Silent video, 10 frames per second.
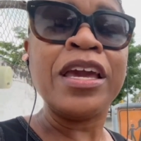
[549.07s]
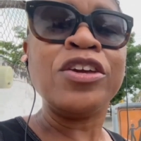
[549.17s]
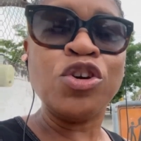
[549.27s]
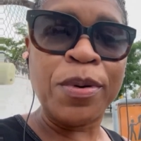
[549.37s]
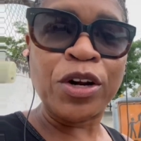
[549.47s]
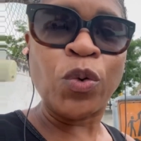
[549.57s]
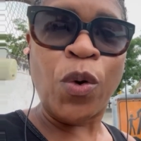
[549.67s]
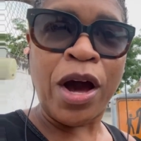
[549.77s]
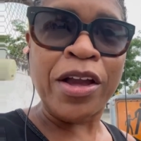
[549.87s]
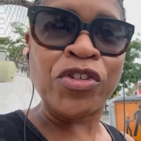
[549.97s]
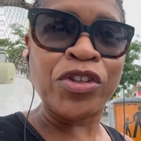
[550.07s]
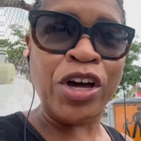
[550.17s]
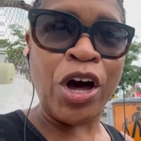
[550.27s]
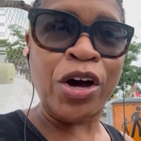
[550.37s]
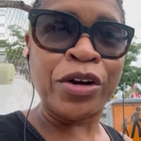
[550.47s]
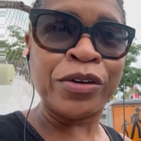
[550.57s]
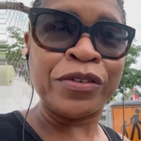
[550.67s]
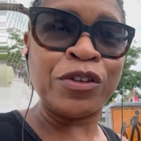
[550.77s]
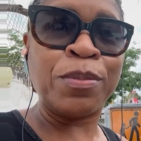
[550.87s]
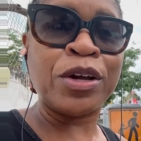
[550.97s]
You better watch the cars,
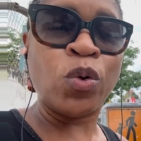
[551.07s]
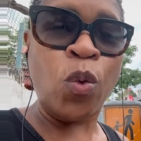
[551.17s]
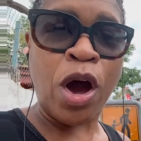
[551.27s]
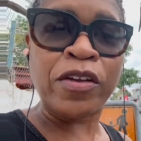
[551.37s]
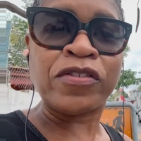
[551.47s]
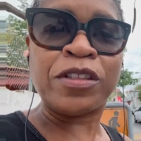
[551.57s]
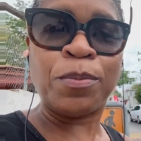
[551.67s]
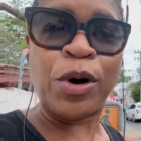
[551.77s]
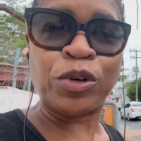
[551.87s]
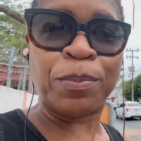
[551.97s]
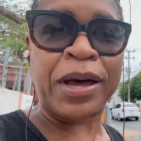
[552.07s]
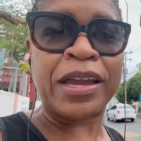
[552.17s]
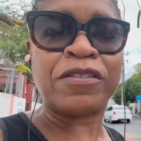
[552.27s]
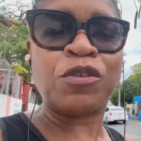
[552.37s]
you better watch motorbikes,